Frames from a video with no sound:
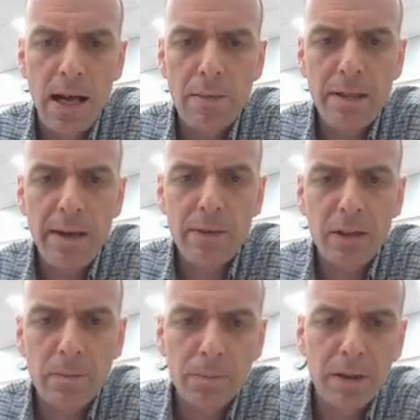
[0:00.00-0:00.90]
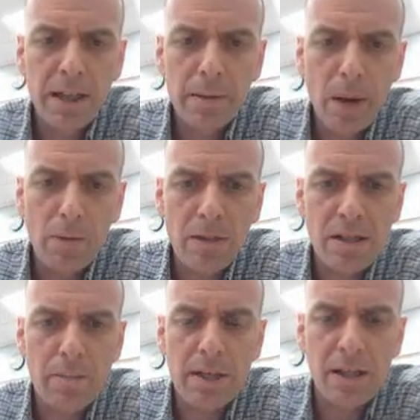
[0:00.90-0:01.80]
I would never complain about what
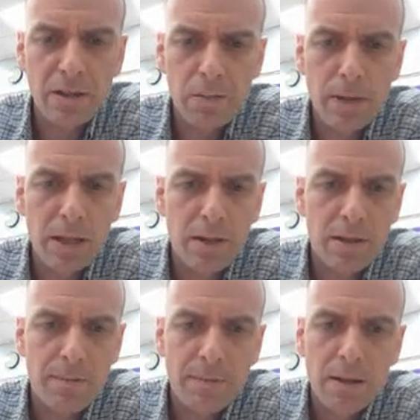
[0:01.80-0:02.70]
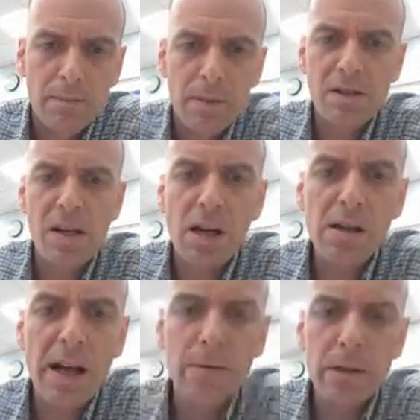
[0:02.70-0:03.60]
someone else wears because
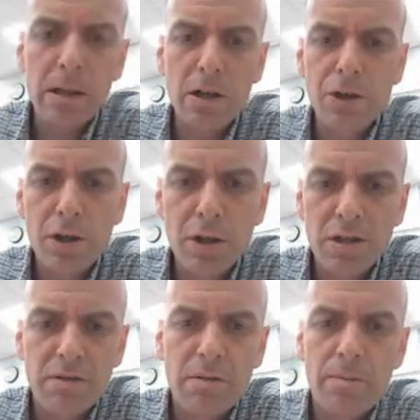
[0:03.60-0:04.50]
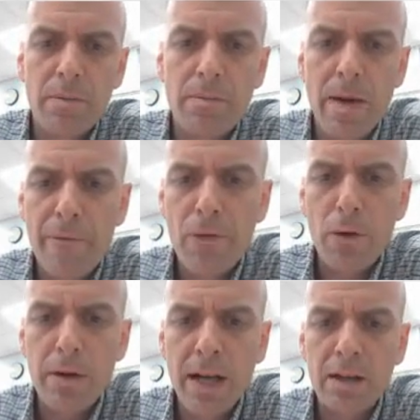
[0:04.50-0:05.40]
all I wear are shirts from my
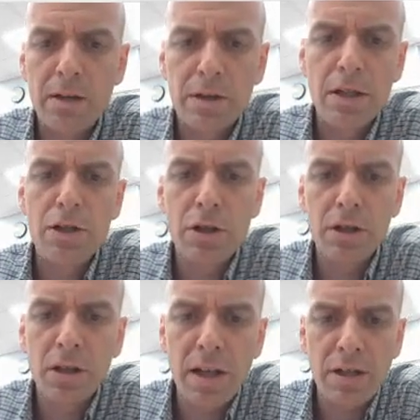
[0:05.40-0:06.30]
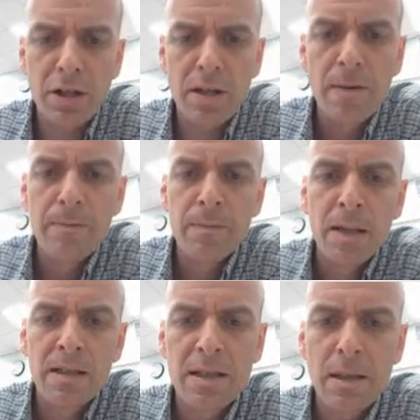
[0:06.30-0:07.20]
$4 t shirt collection,
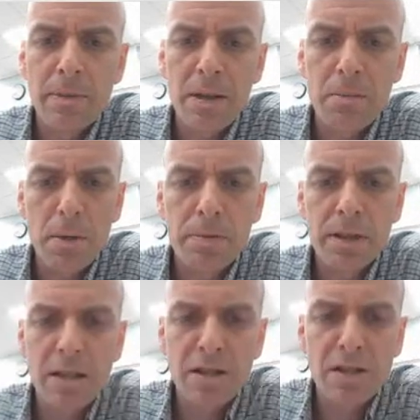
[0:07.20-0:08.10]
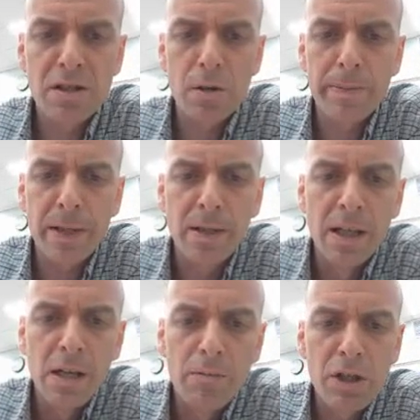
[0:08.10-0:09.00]
and some of them are pretty stupid,
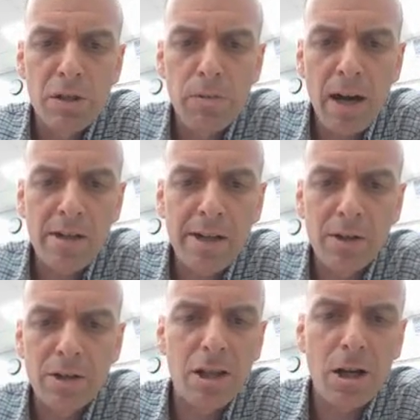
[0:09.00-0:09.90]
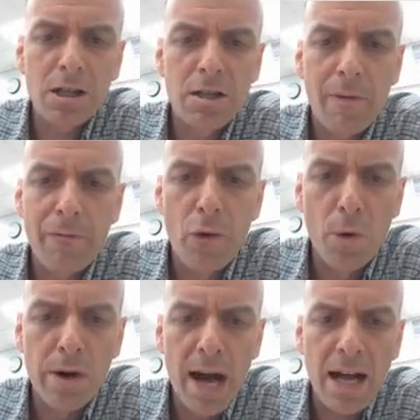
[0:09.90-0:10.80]
which is why they only cost
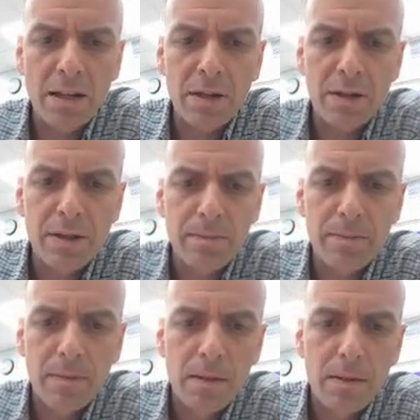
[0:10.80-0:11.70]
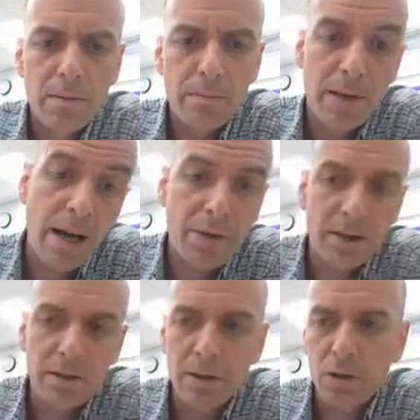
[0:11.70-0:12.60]
$4. But I
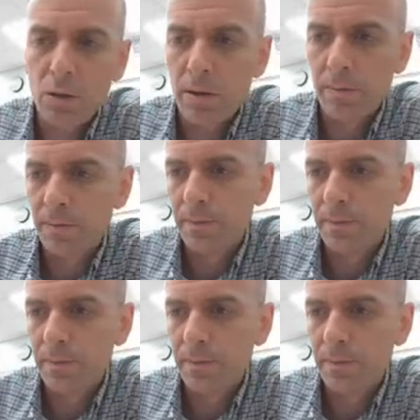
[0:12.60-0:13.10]
think they're cool.